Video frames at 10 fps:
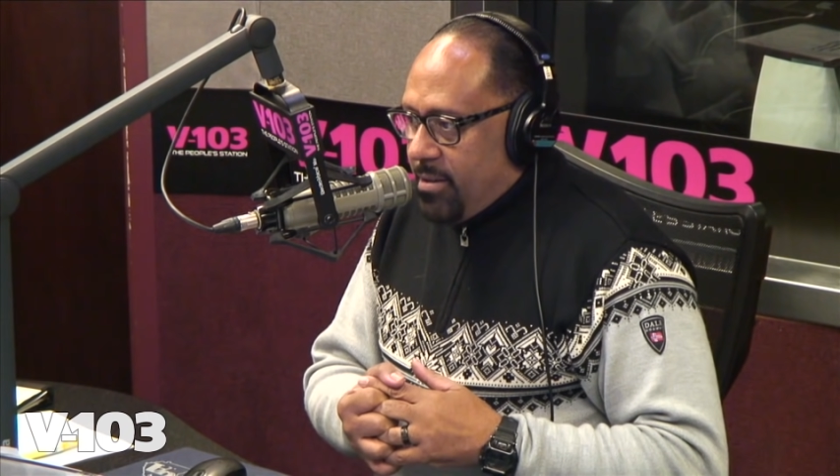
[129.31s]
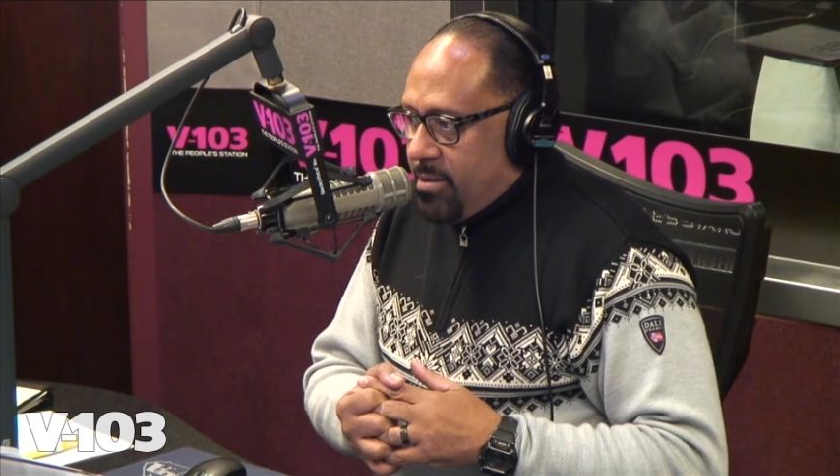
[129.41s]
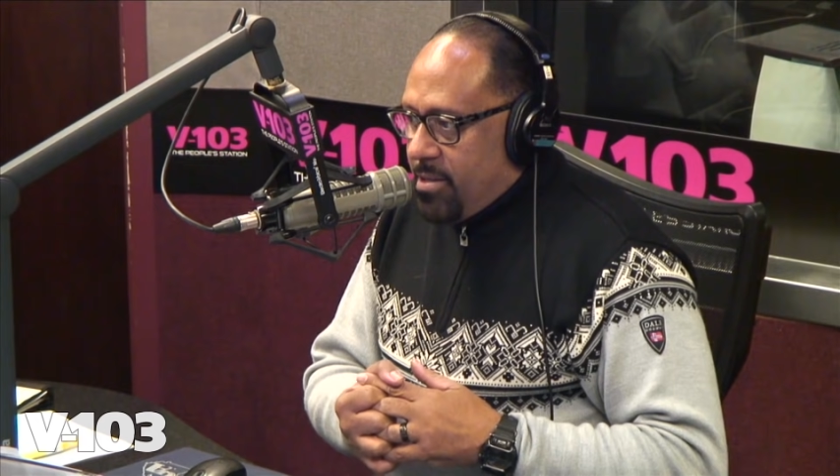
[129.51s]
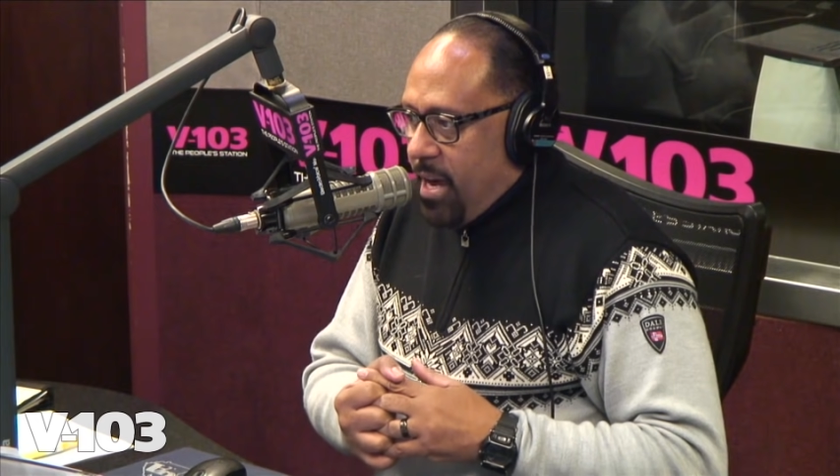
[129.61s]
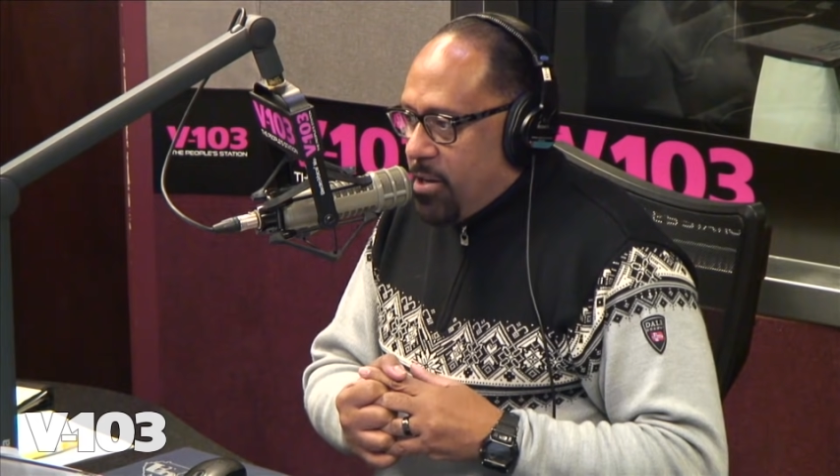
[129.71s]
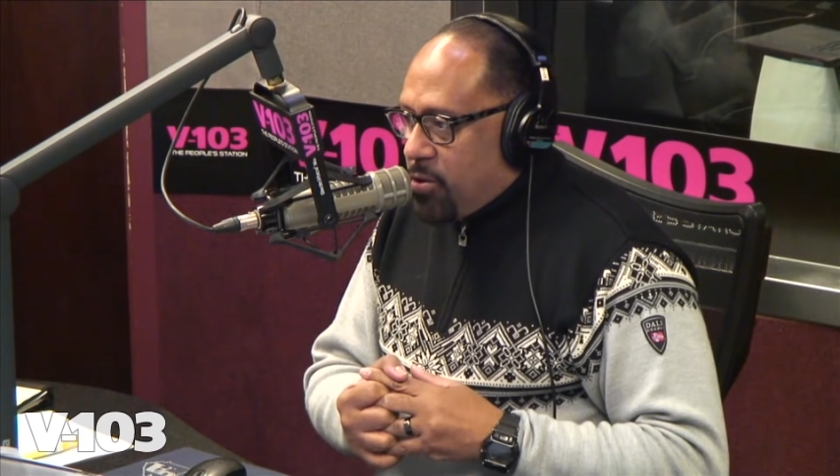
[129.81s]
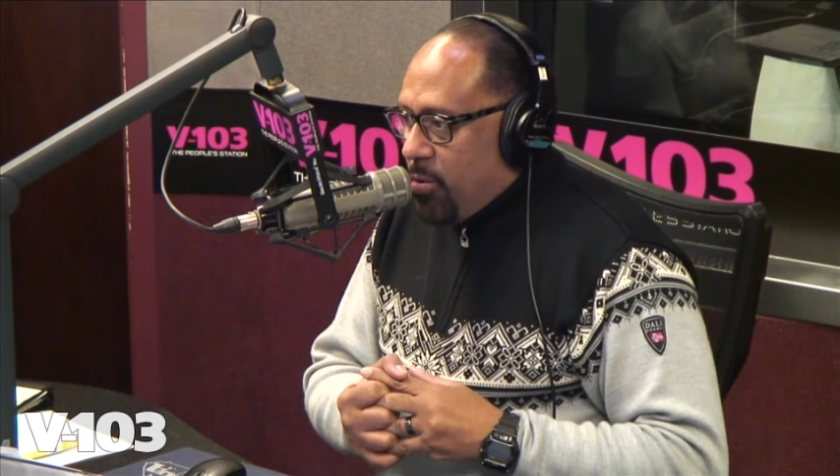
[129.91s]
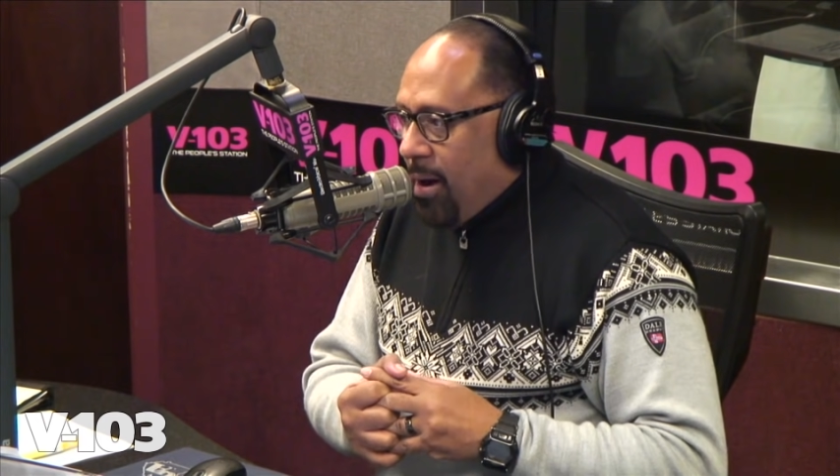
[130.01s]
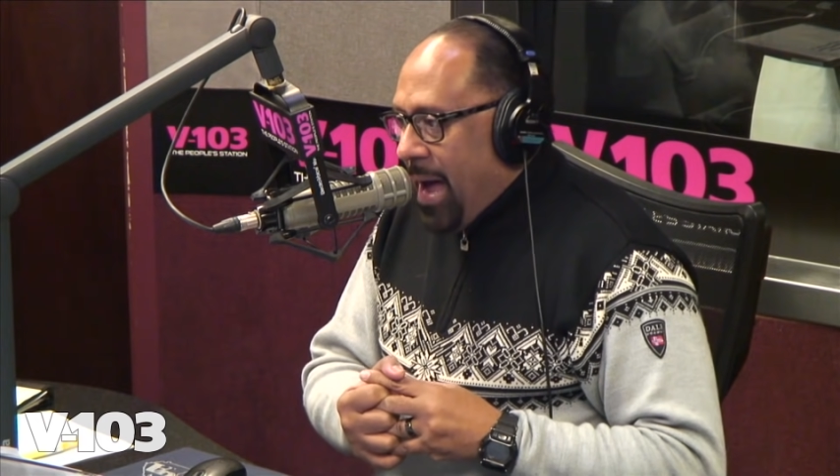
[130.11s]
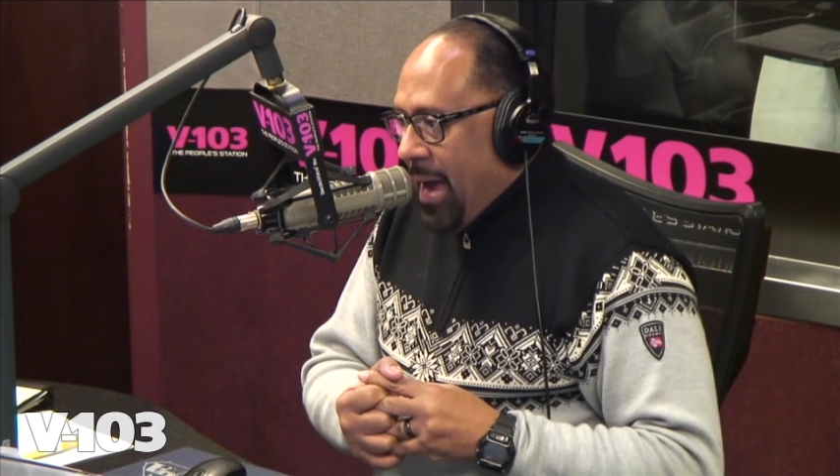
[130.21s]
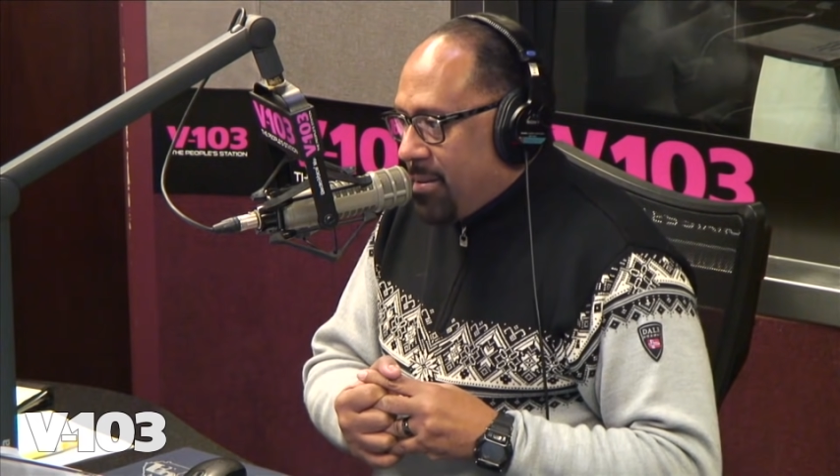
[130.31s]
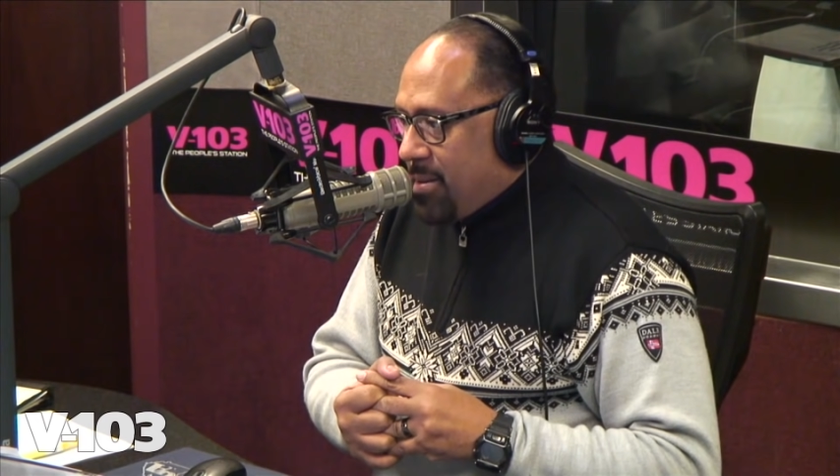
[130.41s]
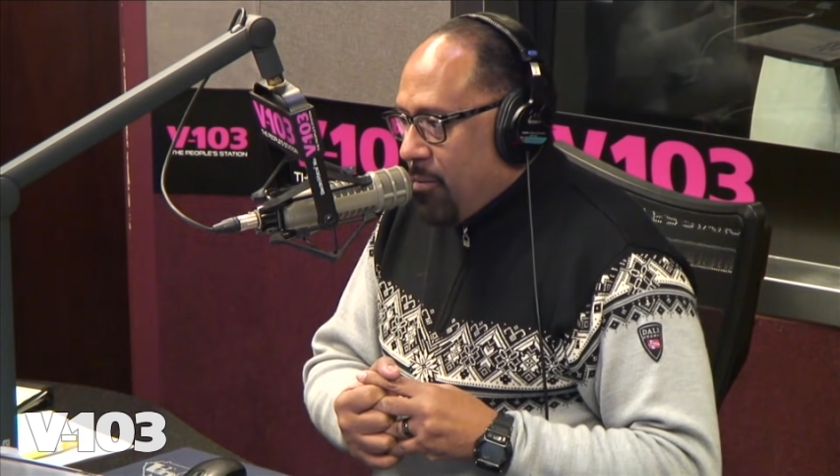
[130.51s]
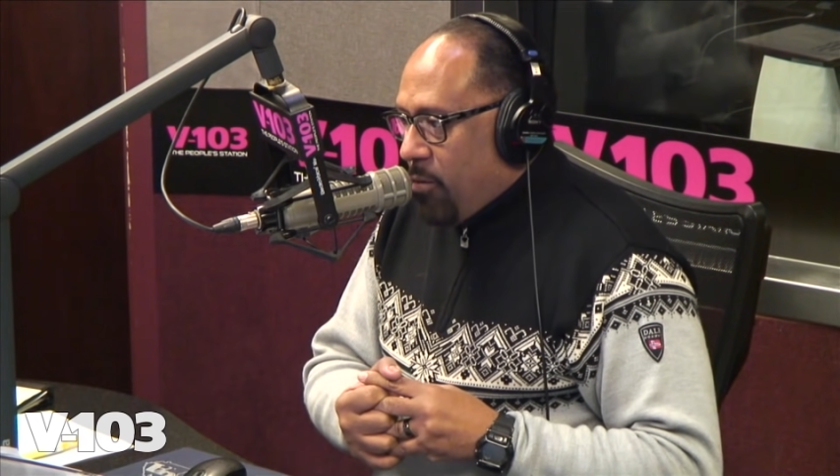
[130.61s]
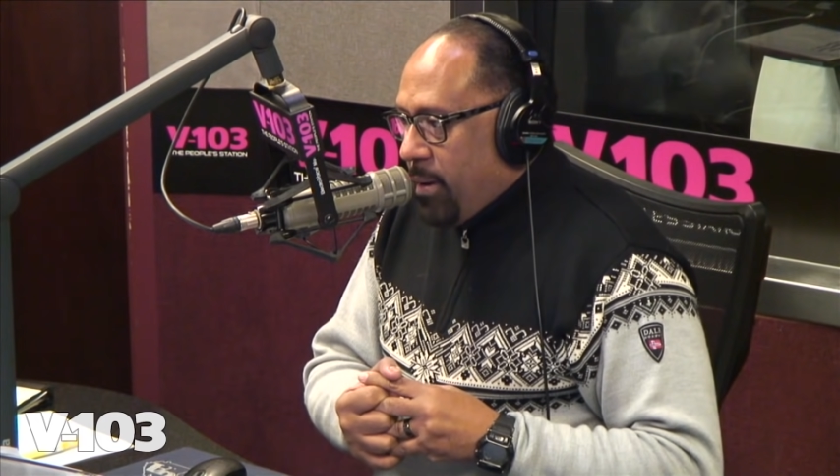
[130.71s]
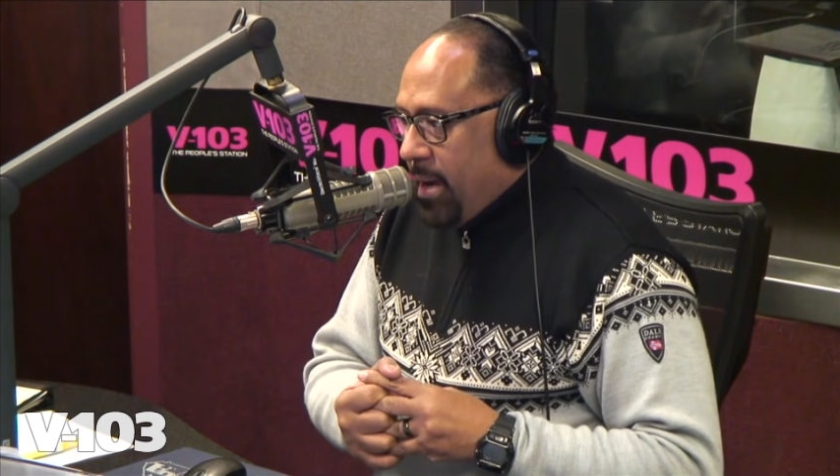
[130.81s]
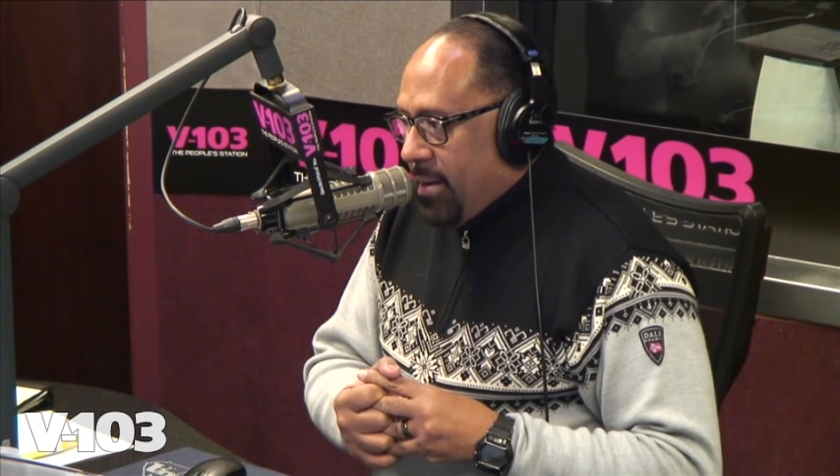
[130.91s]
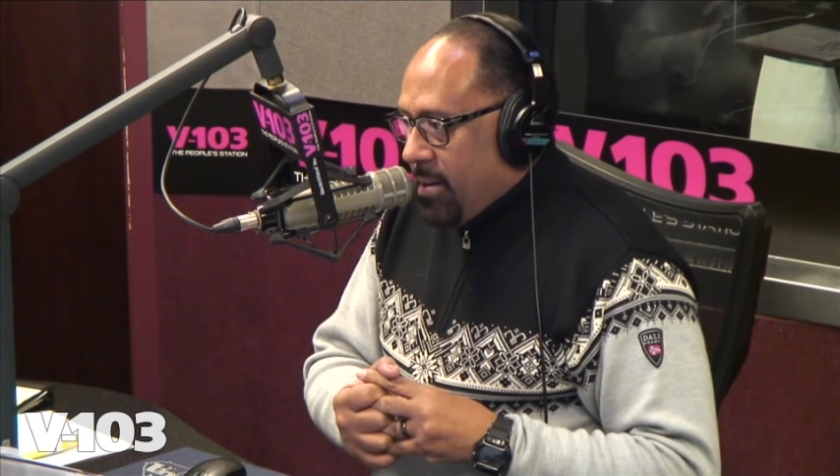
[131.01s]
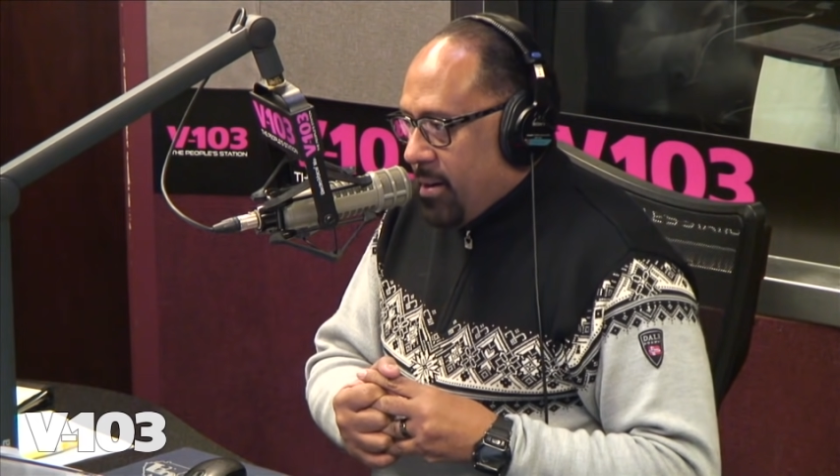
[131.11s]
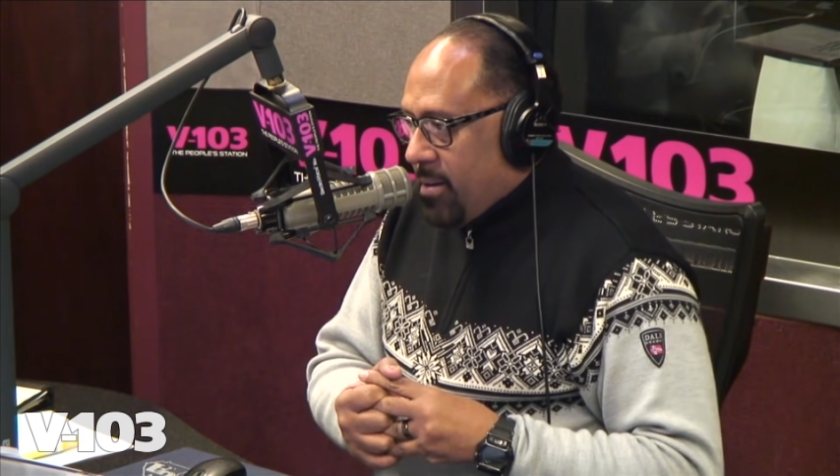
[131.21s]
oh sexual acts oh that were boy.
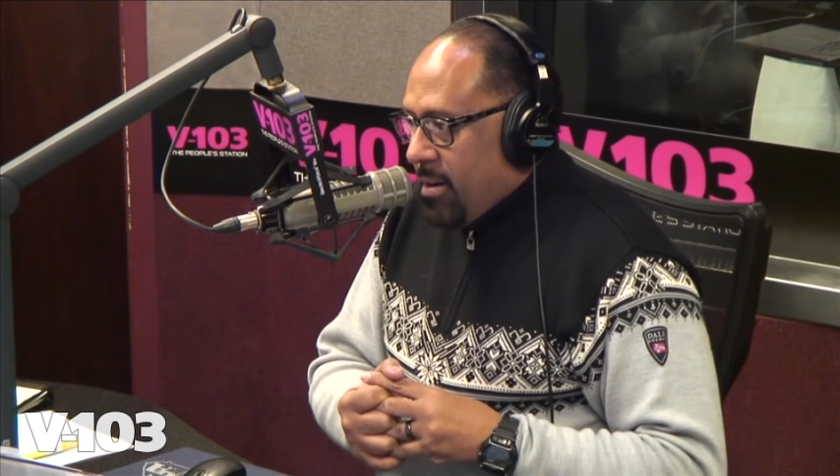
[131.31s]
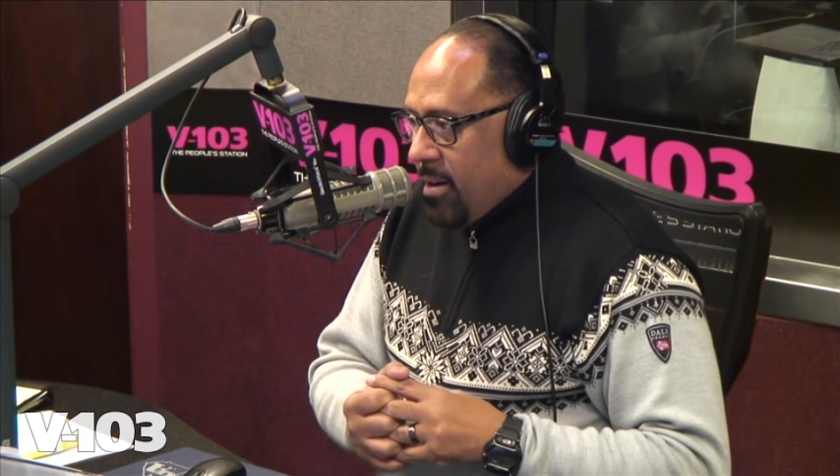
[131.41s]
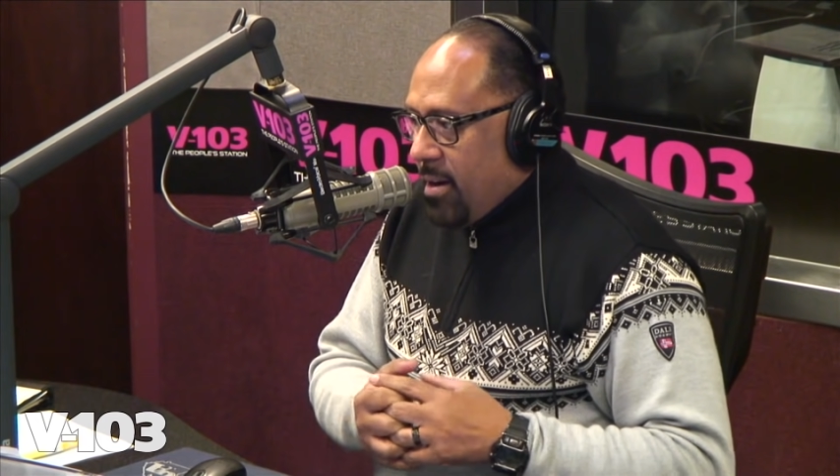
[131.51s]
being done.